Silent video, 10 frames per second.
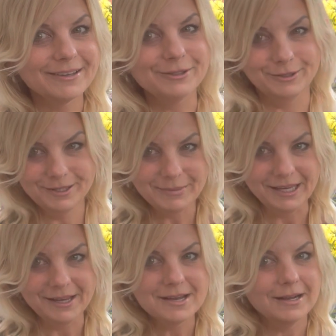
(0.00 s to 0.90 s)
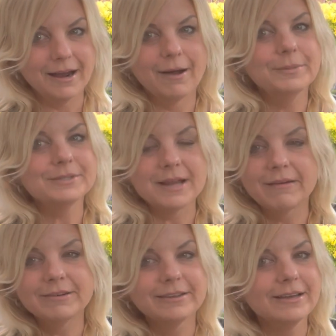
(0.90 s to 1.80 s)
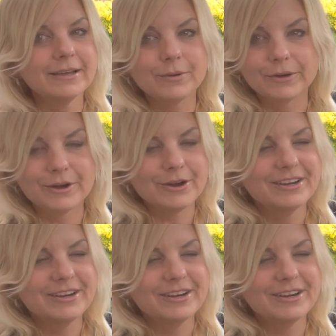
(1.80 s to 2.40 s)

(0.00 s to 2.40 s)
including me. Almost everything I order